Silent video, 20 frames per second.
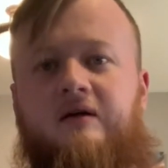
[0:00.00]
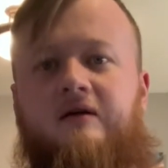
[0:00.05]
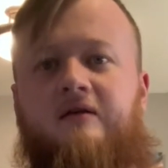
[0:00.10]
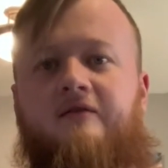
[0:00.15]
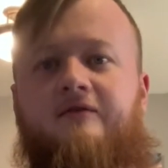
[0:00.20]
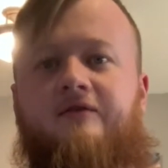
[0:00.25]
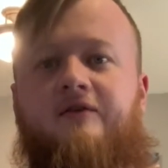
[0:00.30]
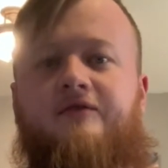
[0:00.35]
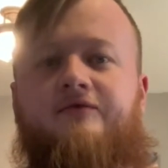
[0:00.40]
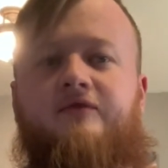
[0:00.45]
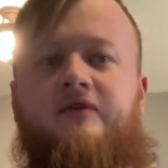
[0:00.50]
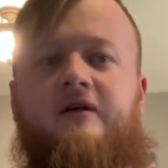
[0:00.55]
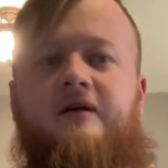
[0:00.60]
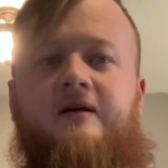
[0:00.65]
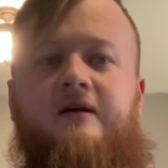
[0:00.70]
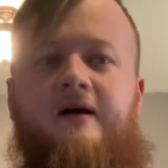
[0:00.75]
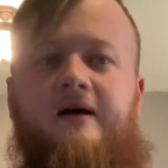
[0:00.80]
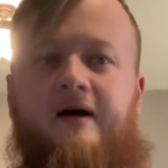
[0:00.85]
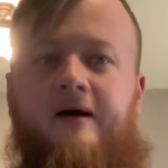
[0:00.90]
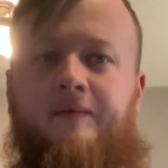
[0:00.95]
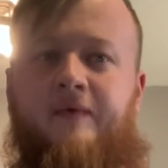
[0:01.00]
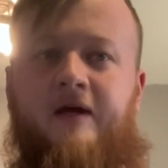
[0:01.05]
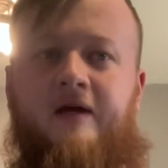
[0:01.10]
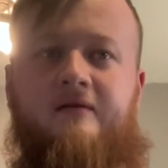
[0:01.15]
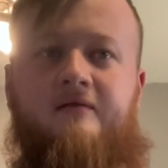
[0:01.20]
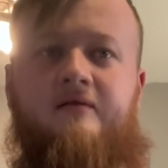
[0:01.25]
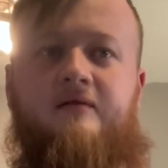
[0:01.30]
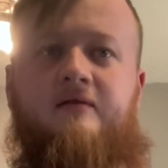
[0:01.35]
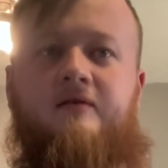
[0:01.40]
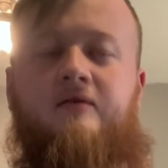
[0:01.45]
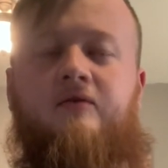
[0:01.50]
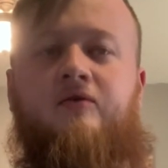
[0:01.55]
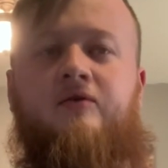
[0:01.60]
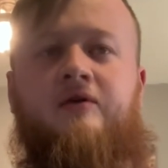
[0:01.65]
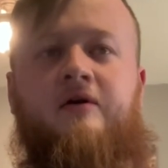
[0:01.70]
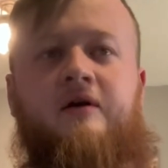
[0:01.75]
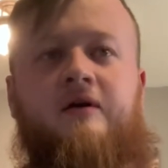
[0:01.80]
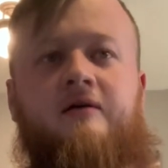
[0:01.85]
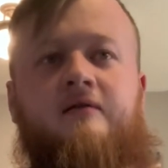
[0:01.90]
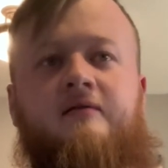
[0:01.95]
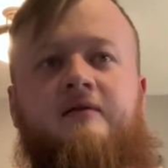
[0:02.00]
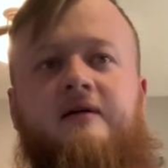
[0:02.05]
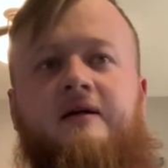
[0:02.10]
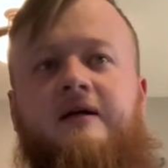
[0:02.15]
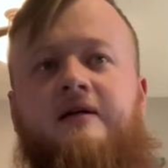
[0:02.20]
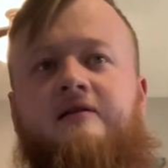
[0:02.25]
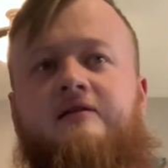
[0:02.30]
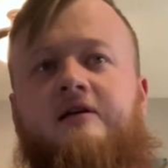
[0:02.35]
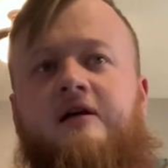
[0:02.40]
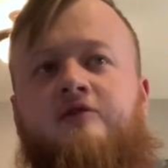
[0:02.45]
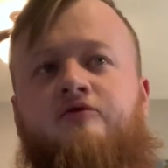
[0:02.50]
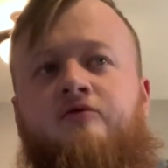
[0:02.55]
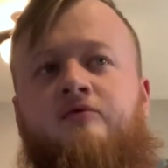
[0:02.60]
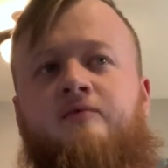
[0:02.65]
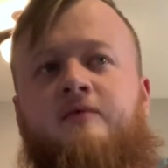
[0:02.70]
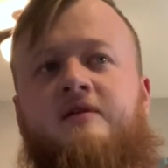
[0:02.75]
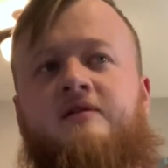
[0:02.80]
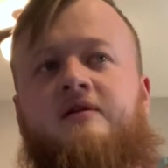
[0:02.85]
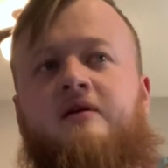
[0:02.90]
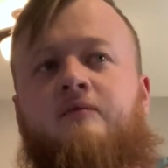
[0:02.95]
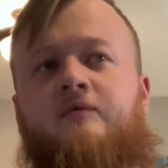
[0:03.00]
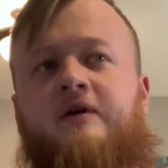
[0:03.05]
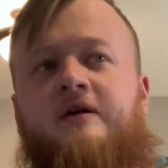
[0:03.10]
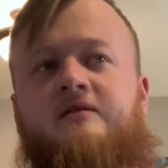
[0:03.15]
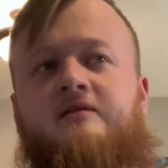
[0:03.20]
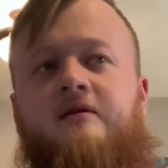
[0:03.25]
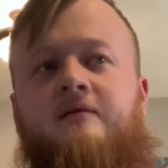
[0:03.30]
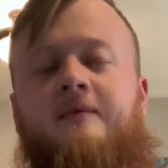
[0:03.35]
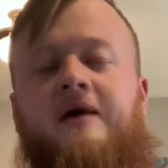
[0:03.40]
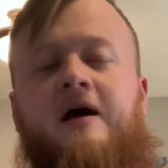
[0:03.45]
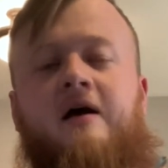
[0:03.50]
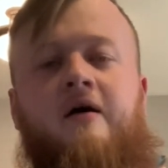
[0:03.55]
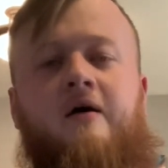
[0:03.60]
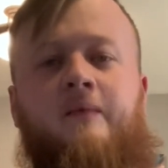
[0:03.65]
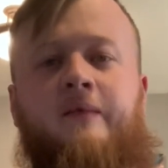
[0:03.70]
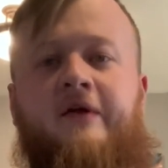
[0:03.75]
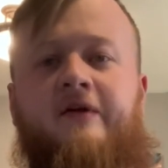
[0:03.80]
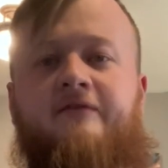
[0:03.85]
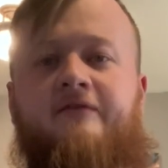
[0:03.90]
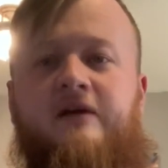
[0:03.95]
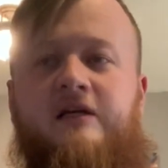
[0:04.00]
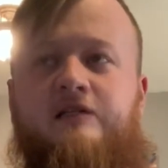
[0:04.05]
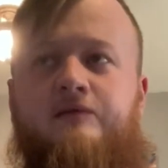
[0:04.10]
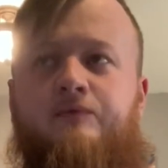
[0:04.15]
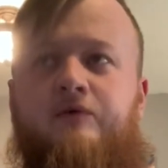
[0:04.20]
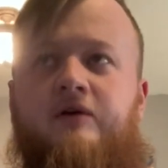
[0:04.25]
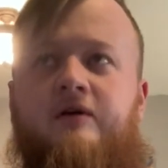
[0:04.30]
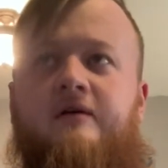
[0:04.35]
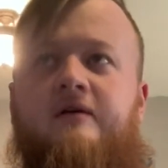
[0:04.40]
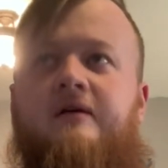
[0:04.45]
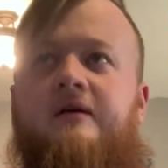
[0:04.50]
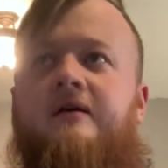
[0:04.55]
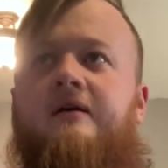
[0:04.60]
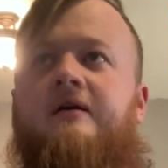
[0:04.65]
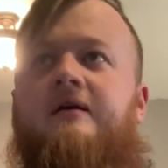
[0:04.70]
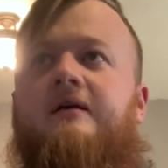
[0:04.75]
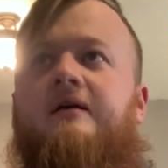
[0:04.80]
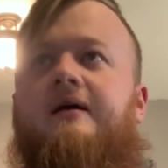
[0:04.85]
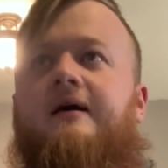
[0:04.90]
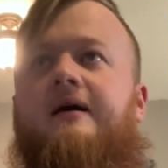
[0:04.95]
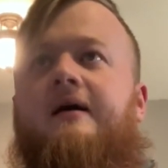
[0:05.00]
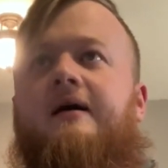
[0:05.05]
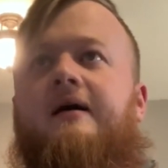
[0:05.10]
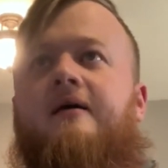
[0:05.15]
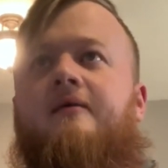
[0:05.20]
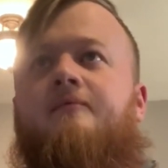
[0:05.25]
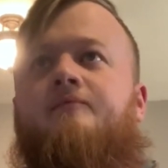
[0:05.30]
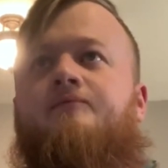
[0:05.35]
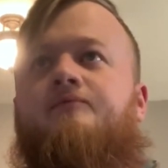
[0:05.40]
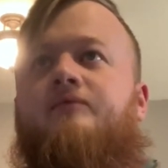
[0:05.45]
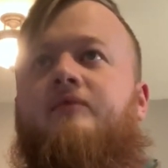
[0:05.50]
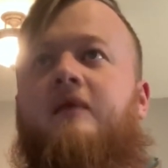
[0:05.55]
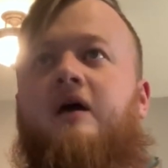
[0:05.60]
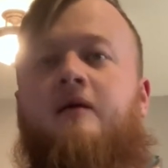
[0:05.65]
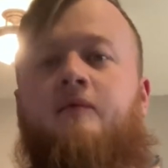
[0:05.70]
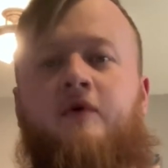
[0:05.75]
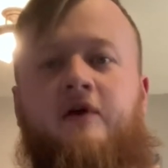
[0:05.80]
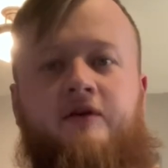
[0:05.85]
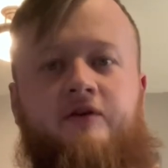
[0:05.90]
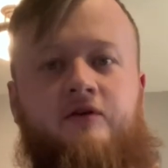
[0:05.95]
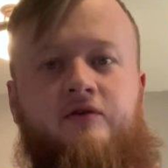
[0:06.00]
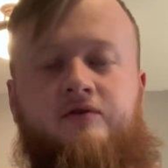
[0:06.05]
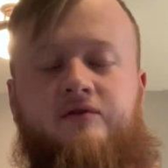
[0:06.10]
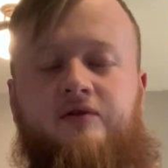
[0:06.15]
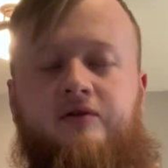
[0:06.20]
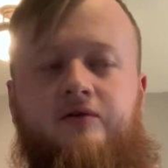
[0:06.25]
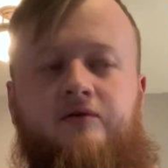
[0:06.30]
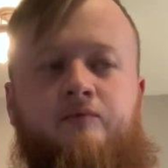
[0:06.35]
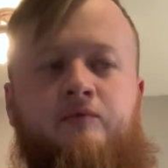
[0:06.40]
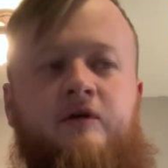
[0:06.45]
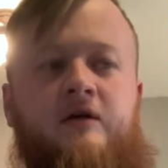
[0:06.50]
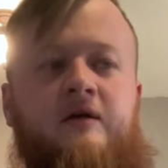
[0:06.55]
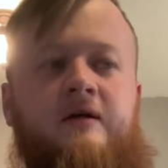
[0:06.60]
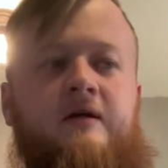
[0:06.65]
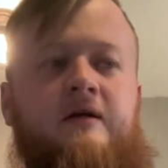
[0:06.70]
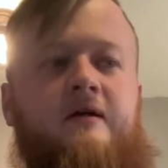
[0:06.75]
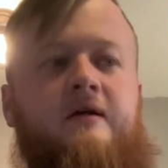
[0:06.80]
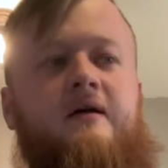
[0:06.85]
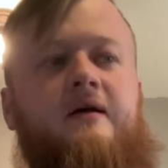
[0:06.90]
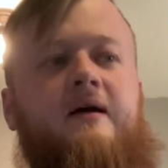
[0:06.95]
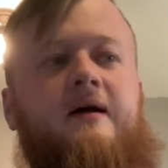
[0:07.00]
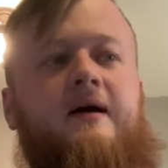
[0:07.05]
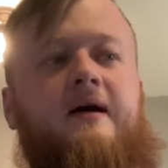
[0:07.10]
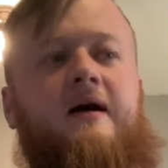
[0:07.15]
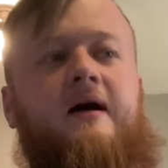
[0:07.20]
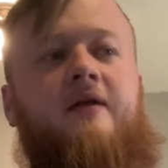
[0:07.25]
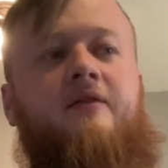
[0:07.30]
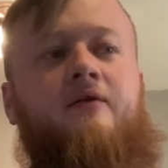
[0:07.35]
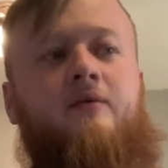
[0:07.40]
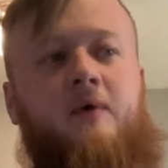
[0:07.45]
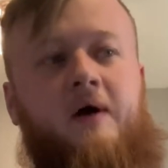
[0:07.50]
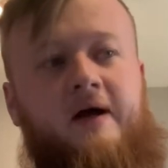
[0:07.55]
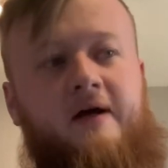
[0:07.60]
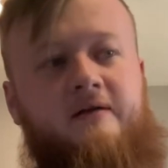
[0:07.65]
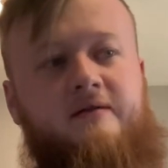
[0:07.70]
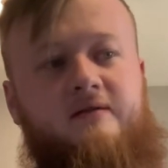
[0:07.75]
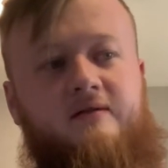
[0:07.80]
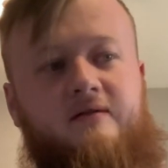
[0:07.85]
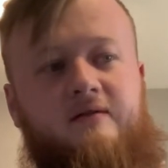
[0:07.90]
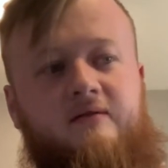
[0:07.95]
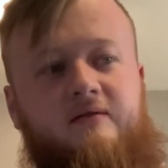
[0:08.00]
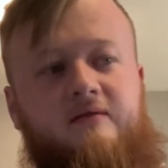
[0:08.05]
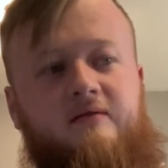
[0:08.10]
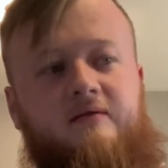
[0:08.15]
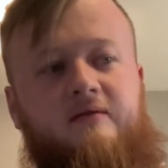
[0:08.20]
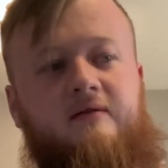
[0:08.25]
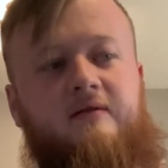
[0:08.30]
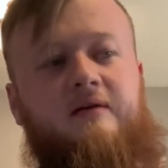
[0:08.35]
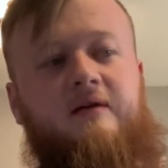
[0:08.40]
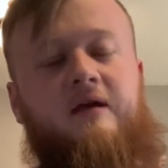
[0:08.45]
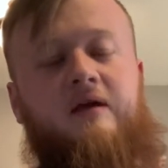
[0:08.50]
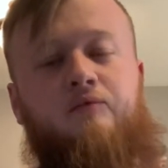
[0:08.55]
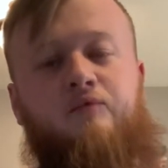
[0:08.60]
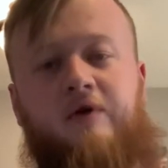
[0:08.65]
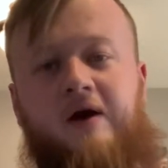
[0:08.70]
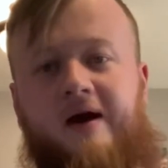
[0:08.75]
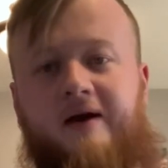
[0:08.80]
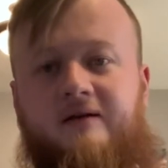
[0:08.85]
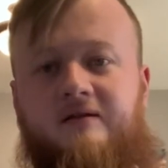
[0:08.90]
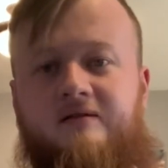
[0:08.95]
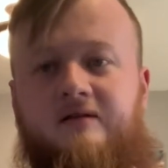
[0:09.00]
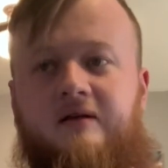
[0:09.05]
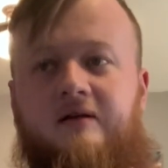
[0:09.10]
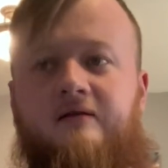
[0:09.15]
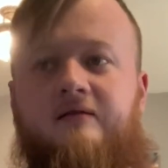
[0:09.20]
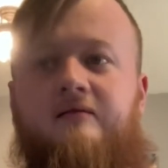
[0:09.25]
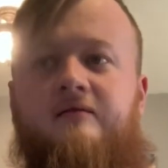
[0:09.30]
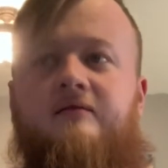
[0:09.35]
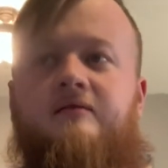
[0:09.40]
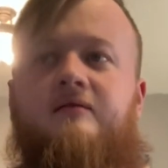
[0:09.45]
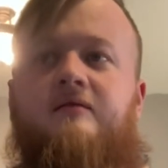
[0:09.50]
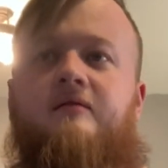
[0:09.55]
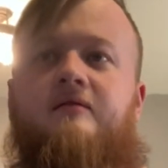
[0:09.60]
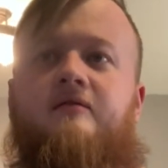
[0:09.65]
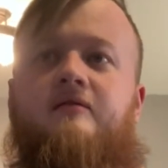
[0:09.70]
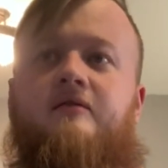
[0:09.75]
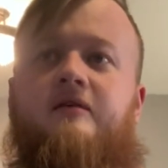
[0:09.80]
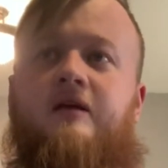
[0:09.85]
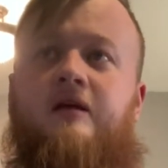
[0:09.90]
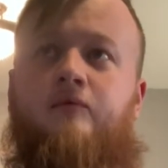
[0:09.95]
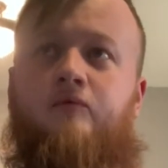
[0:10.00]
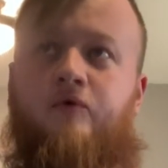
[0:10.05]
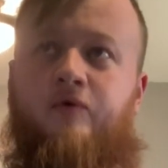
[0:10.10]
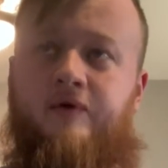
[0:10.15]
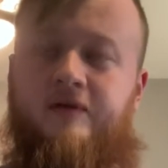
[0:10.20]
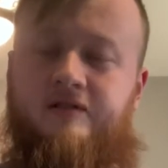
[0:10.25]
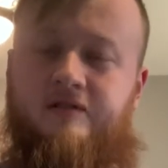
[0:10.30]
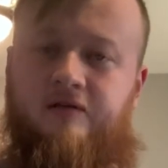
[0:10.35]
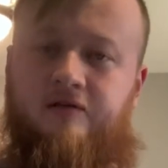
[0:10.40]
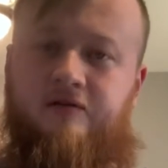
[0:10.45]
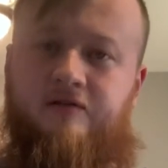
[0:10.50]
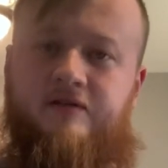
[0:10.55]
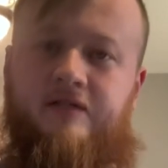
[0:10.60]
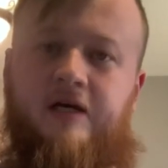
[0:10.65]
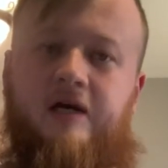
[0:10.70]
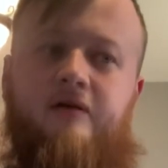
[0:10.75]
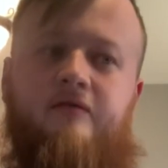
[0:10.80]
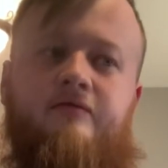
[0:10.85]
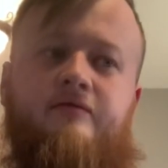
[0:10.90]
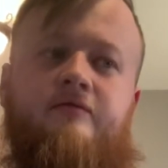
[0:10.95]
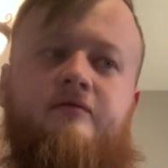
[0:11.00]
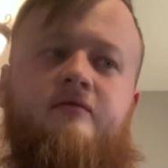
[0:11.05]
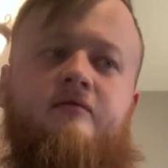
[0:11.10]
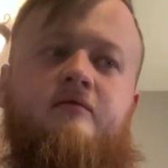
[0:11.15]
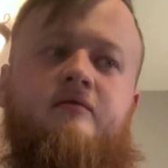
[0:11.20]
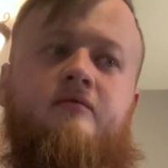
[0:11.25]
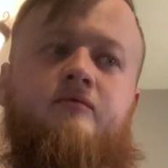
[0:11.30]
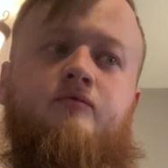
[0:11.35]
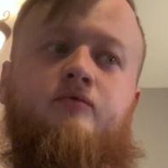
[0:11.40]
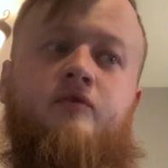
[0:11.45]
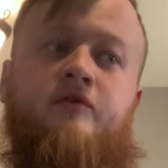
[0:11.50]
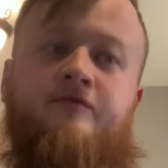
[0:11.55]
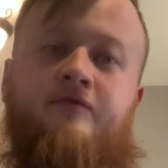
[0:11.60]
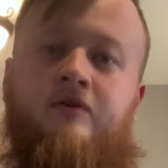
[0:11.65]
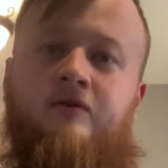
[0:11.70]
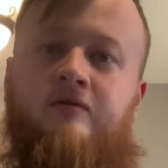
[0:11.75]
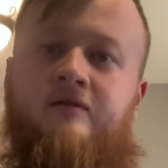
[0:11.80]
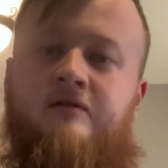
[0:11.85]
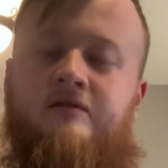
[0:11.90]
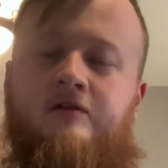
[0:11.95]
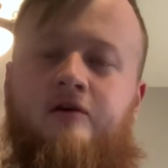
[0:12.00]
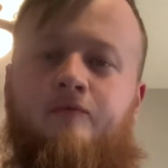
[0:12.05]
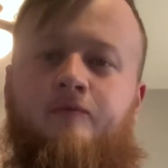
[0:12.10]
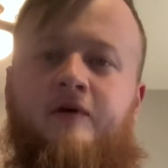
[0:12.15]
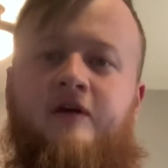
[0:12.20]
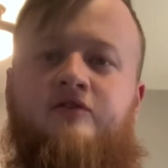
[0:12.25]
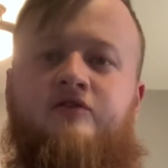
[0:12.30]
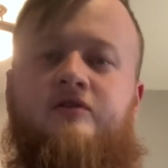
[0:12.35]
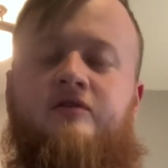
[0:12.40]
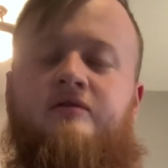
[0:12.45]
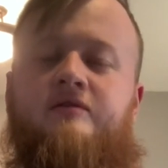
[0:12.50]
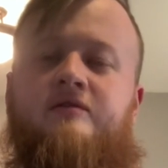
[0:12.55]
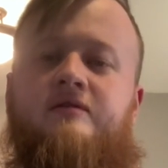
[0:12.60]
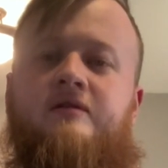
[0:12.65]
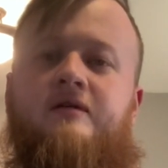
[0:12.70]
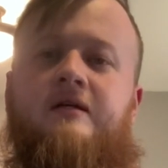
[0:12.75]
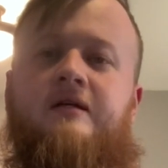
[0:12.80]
feel free to comment or get in touch with me some way, somehow. I'm on Facebook, I'm on YouTube. Otherwise, keep practicing, keep quizzing yourself, review these arpeggios,